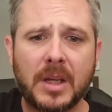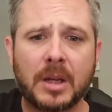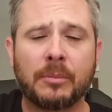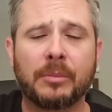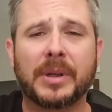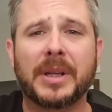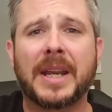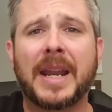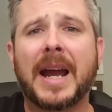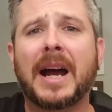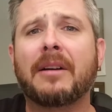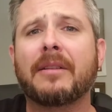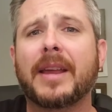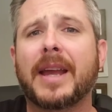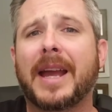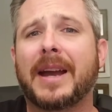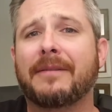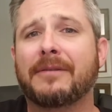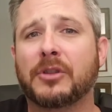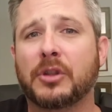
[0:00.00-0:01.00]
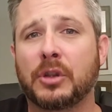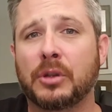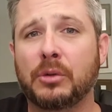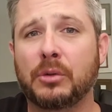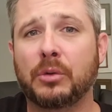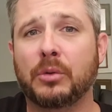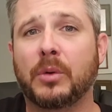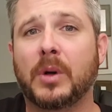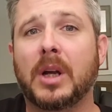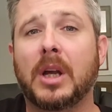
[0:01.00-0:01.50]
but now they have
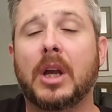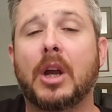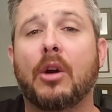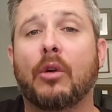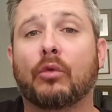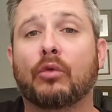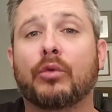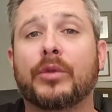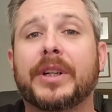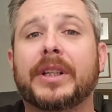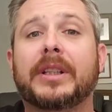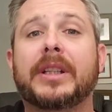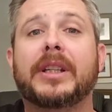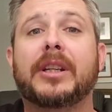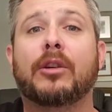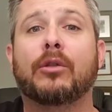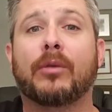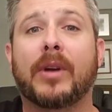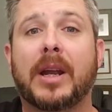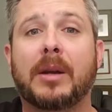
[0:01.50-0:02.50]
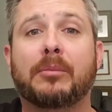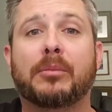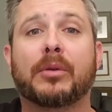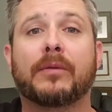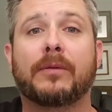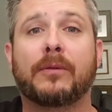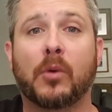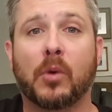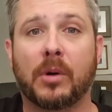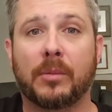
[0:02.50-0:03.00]
two really great
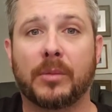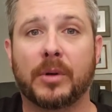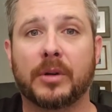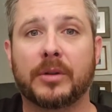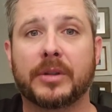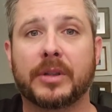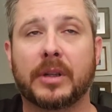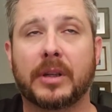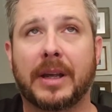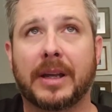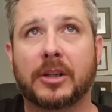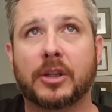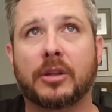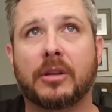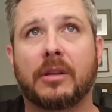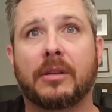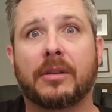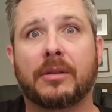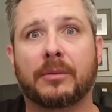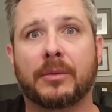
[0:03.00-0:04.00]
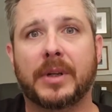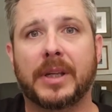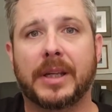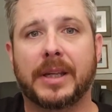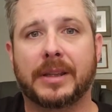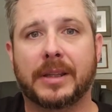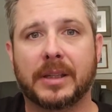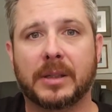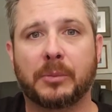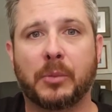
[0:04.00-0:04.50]
performers, actually three
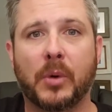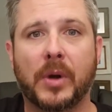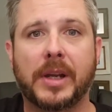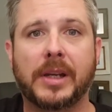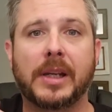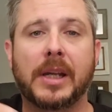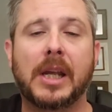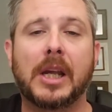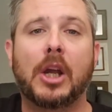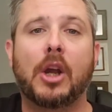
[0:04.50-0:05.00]
at this point,